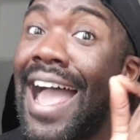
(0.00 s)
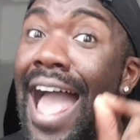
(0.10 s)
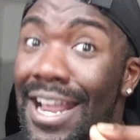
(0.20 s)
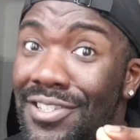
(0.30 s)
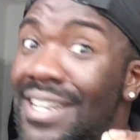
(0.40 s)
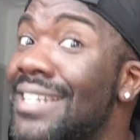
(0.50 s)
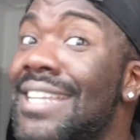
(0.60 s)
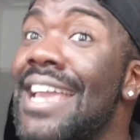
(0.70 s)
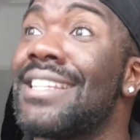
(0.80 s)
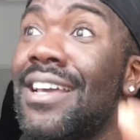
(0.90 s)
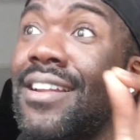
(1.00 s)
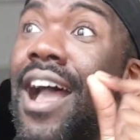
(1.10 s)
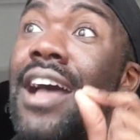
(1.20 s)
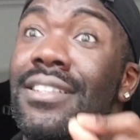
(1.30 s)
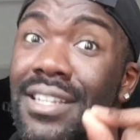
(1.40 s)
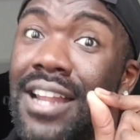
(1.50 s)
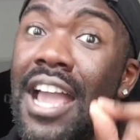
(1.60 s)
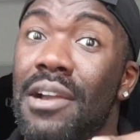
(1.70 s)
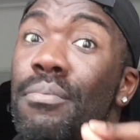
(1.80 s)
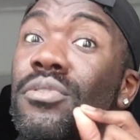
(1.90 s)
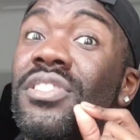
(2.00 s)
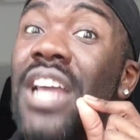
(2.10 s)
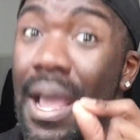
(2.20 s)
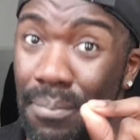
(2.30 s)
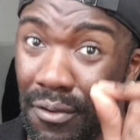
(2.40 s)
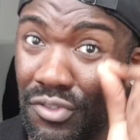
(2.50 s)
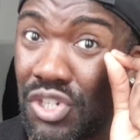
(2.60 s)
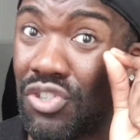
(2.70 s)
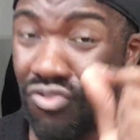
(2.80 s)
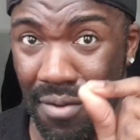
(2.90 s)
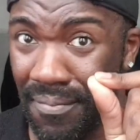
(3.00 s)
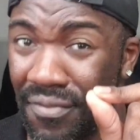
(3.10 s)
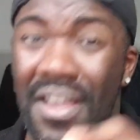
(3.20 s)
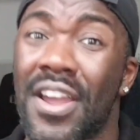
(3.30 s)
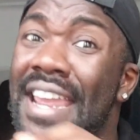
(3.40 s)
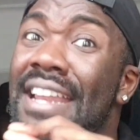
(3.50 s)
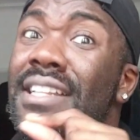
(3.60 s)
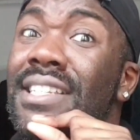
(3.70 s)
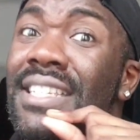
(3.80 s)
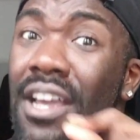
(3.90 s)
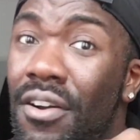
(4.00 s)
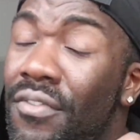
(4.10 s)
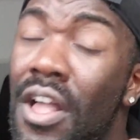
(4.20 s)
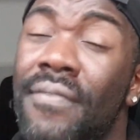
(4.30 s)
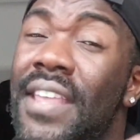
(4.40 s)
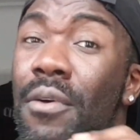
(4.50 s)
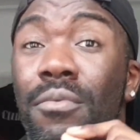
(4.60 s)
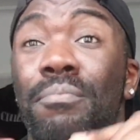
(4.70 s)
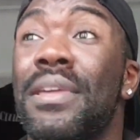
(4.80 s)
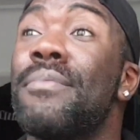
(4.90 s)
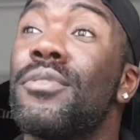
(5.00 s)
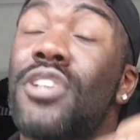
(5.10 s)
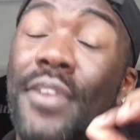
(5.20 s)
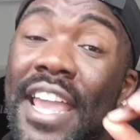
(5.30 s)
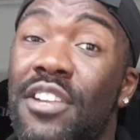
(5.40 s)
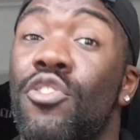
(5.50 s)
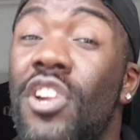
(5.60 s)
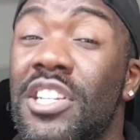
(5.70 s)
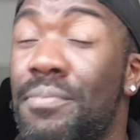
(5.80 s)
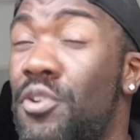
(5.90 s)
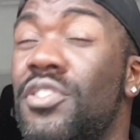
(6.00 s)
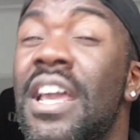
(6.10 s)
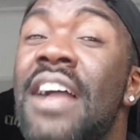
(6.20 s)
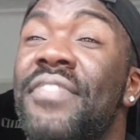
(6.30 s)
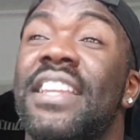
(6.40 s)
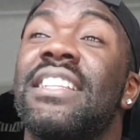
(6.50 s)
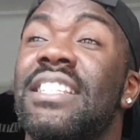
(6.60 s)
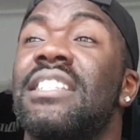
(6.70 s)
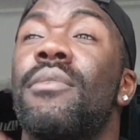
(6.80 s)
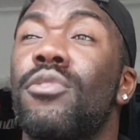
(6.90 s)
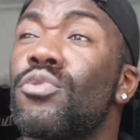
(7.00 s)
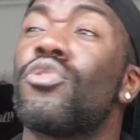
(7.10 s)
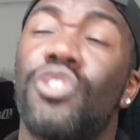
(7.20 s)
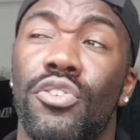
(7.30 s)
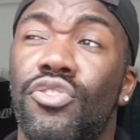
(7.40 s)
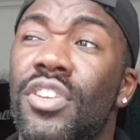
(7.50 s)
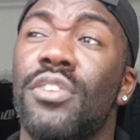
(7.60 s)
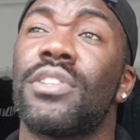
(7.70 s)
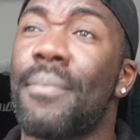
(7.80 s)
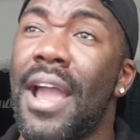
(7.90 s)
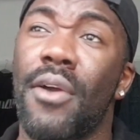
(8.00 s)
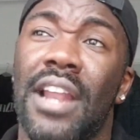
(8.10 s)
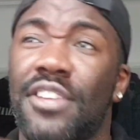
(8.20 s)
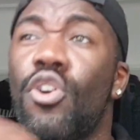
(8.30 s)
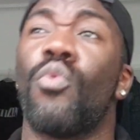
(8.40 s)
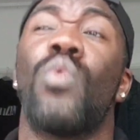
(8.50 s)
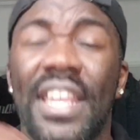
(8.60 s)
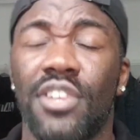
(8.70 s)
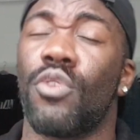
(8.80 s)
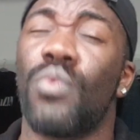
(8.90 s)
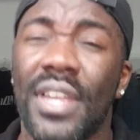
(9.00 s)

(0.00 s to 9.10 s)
actually takes an undeniable type of strength in itself that when people don't acknowledge, because they just see someone talking to you and treat you somehow and like, you're weak.